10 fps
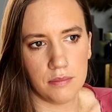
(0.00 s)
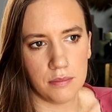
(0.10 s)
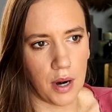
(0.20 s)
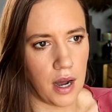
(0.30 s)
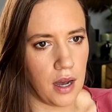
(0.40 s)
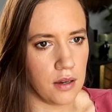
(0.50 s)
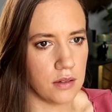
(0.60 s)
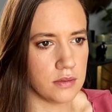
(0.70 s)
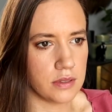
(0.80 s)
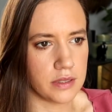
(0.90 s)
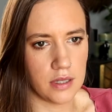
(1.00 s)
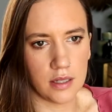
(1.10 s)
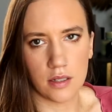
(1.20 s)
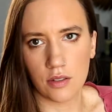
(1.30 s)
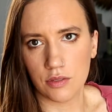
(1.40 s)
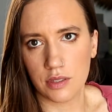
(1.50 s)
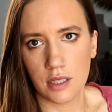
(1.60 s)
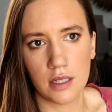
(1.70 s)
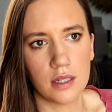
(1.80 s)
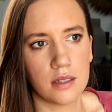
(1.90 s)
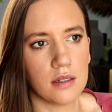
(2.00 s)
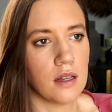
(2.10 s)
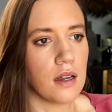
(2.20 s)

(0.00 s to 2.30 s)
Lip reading: brown, seeded, non-seeded,